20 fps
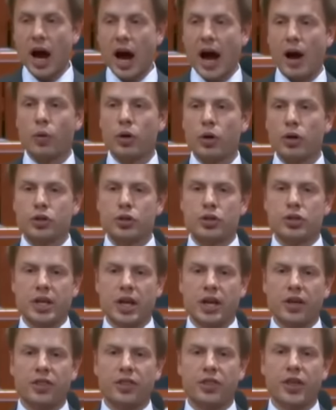I want to
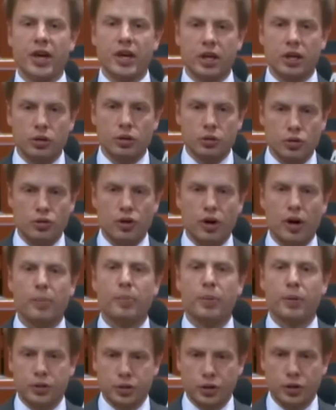say thank you to
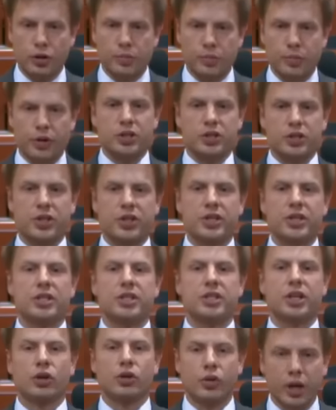Rapporteur, because this is
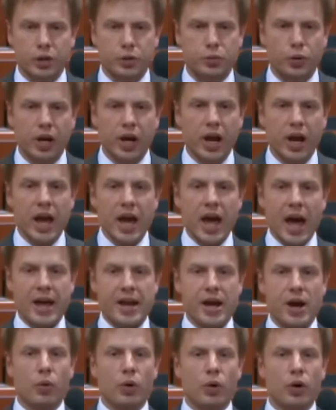a great work,
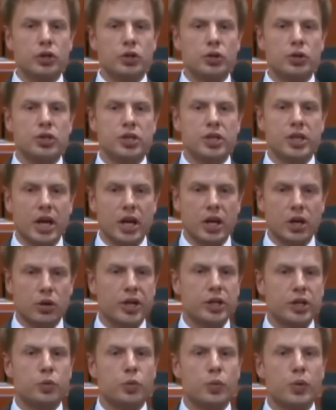and I want to say you
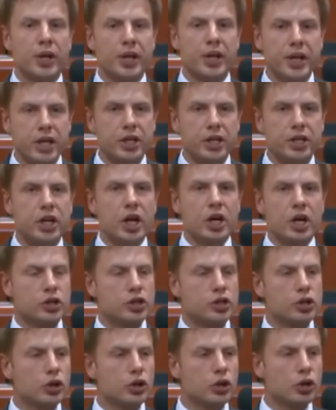that we need
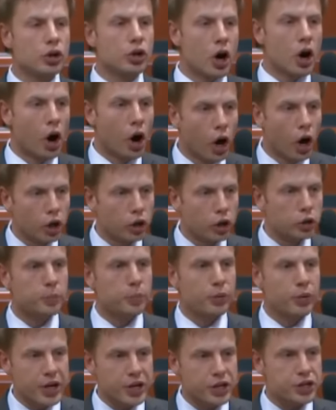to
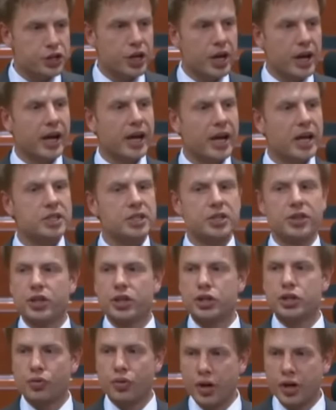hold pressure against
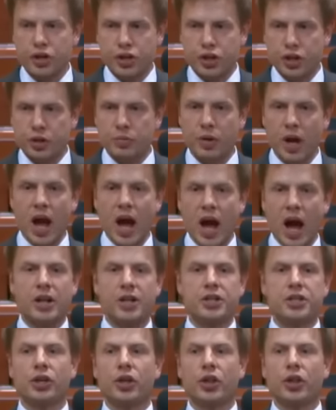this regime
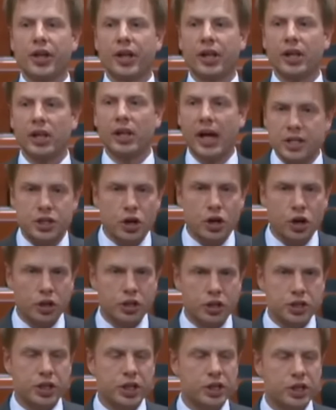until the last
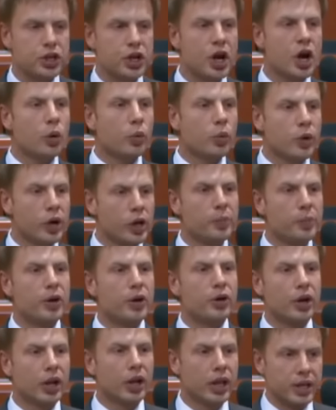hostage will be
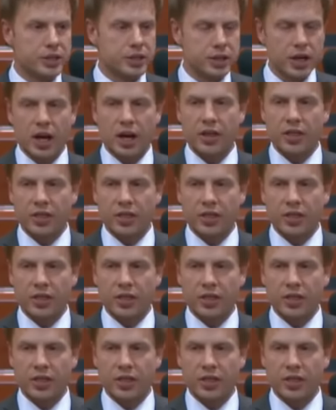released.